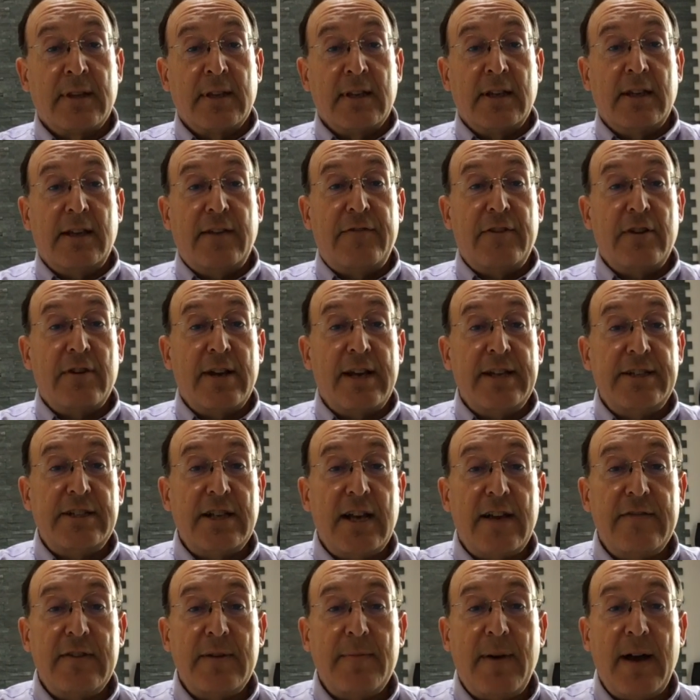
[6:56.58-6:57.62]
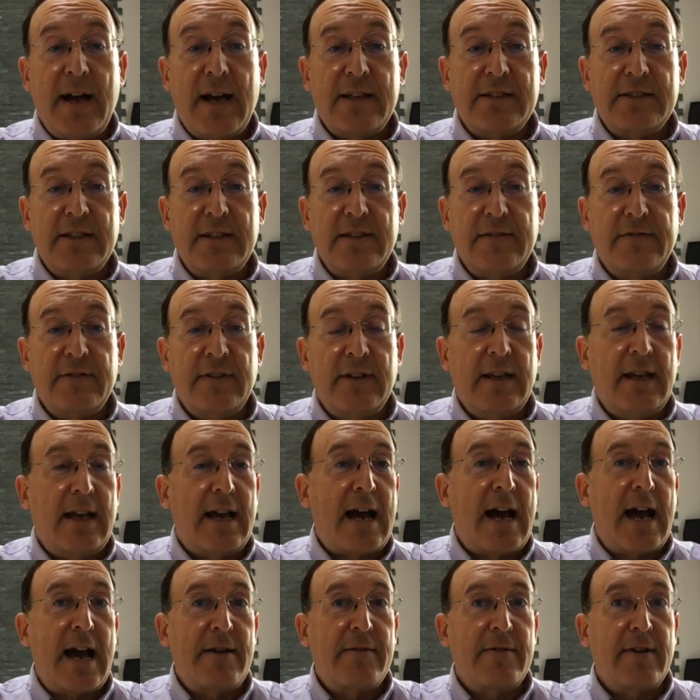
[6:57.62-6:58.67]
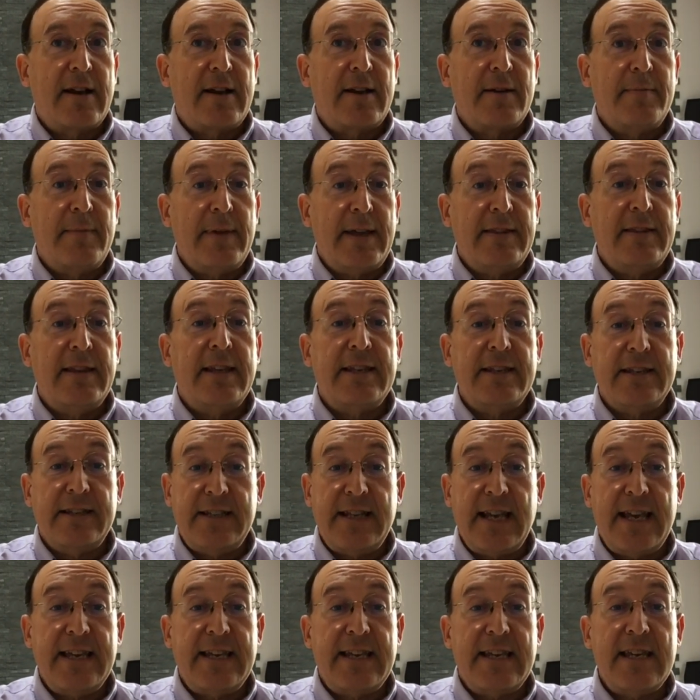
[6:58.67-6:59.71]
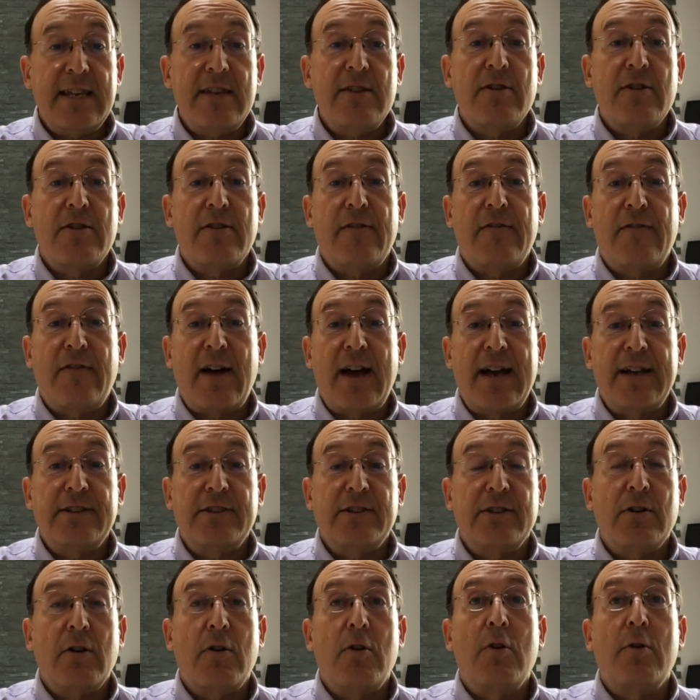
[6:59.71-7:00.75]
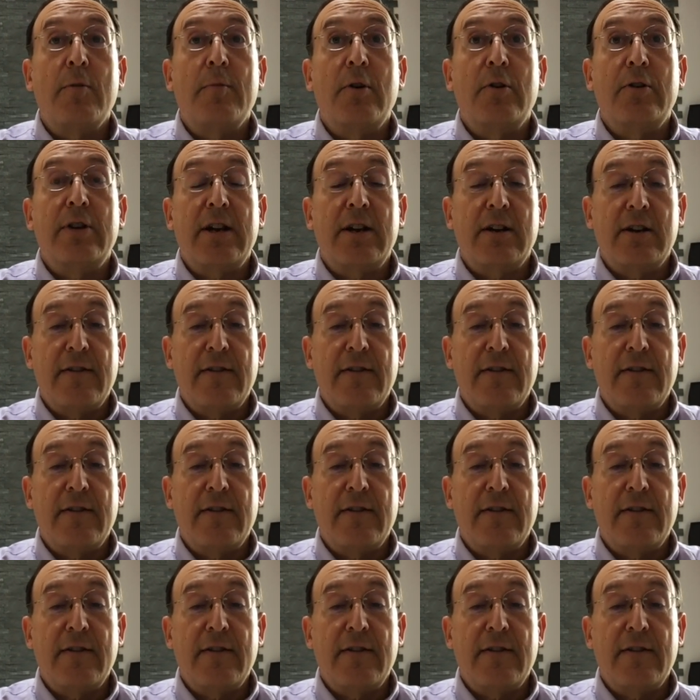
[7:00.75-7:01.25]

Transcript: If you're HIV positive, I recommend that you take either the Pfizer or Moderna